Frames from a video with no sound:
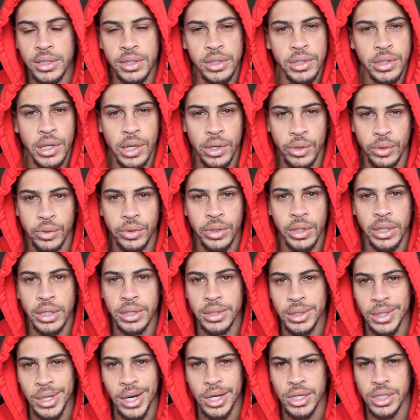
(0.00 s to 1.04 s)
subtle
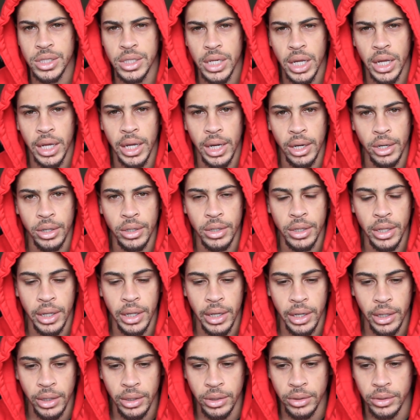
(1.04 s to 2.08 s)
things that I'll say here and
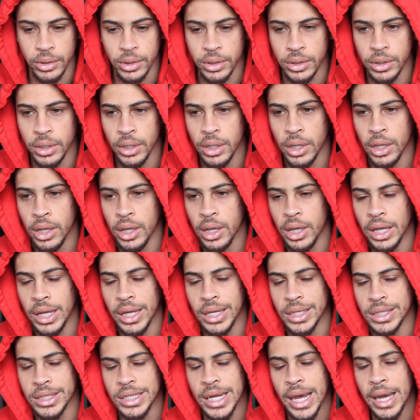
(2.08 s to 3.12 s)
there or
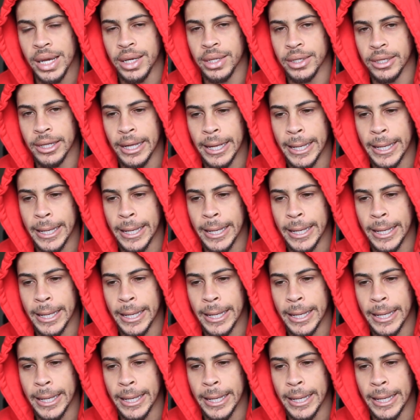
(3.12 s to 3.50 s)
hint at.